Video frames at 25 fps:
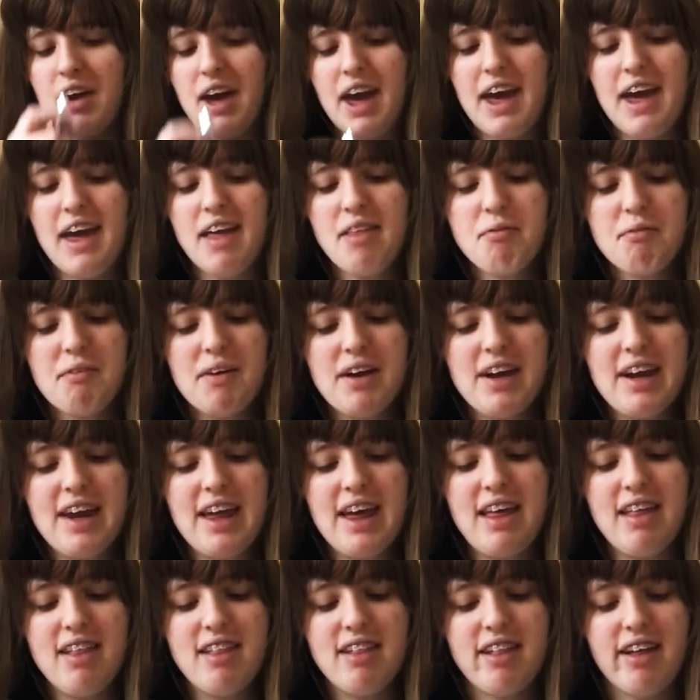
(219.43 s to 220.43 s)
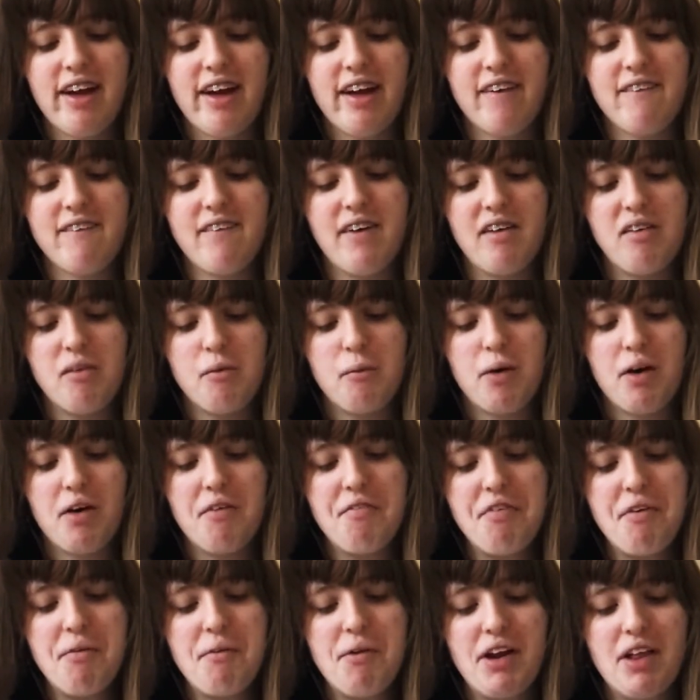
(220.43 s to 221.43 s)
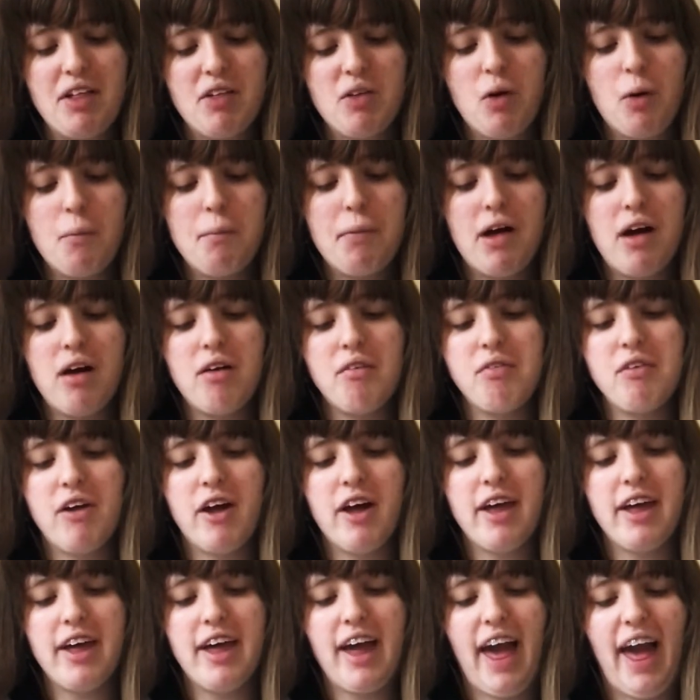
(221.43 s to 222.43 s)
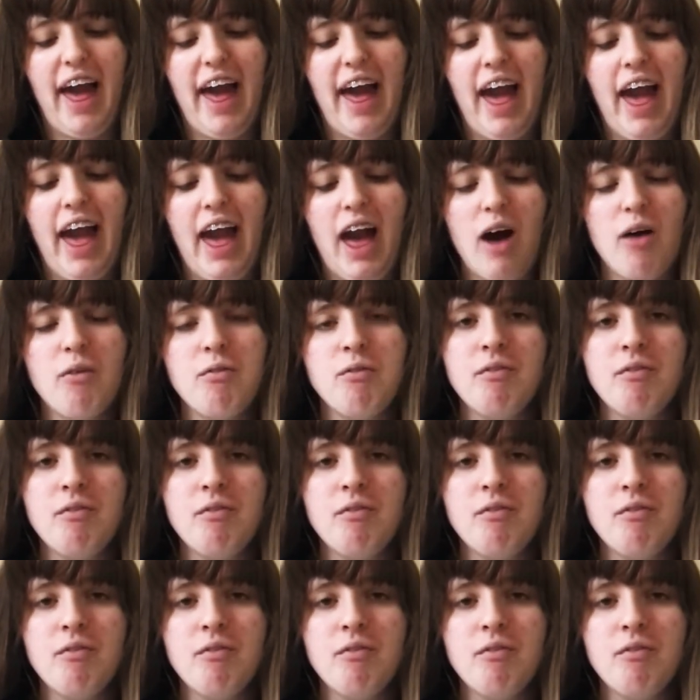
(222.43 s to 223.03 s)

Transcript: it is my least like favourite perfume, and it's got a bit of like a,